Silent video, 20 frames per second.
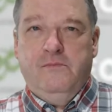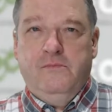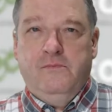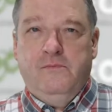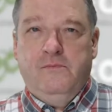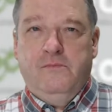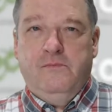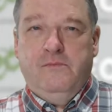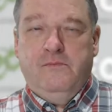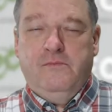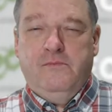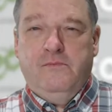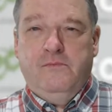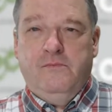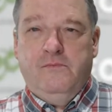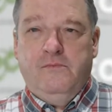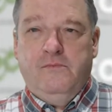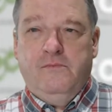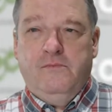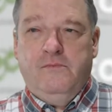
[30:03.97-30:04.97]

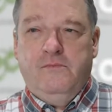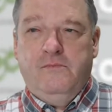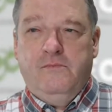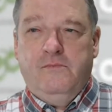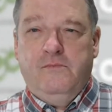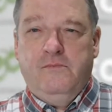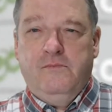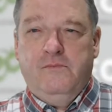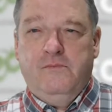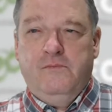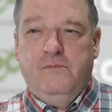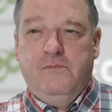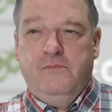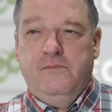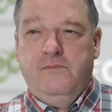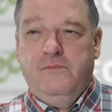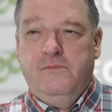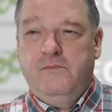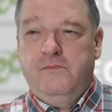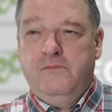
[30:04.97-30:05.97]

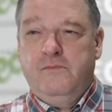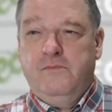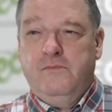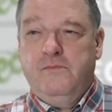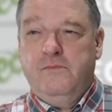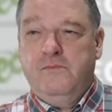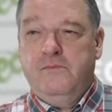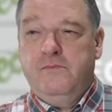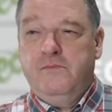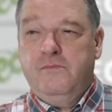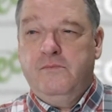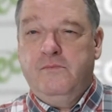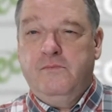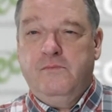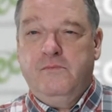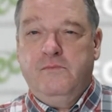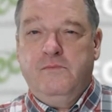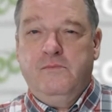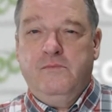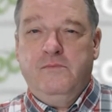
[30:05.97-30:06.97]

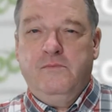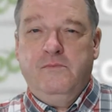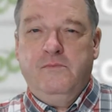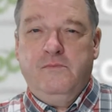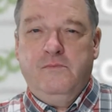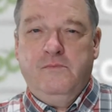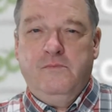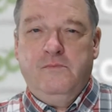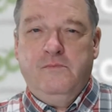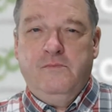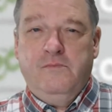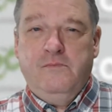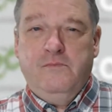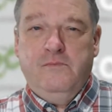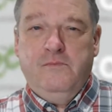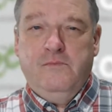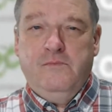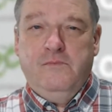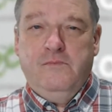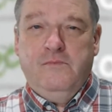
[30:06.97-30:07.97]

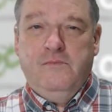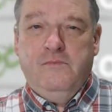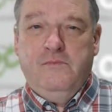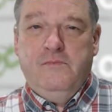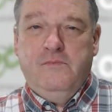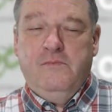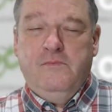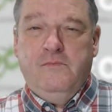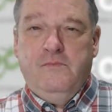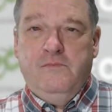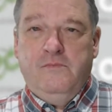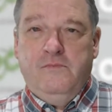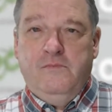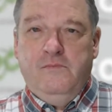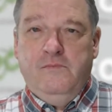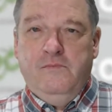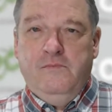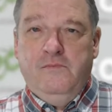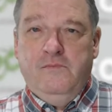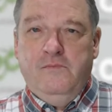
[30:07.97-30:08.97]

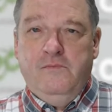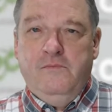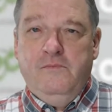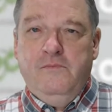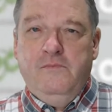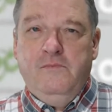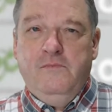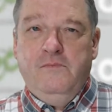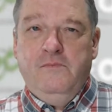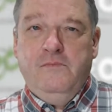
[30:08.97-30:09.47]
No words are spoken by the person on screen.